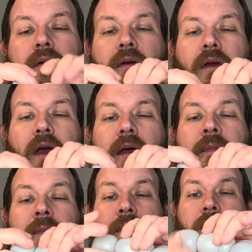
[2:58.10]
Okay,
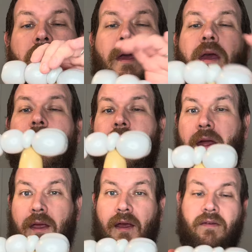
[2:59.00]

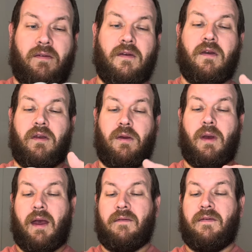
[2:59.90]
and yes, you
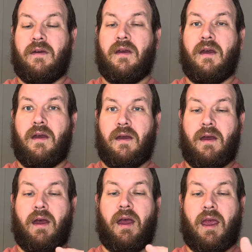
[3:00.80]
have
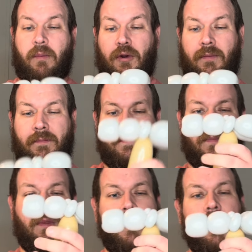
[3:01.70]
a hammer.
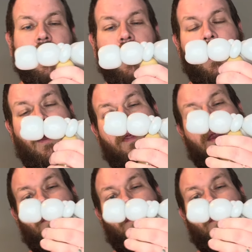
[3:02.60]
And then I'm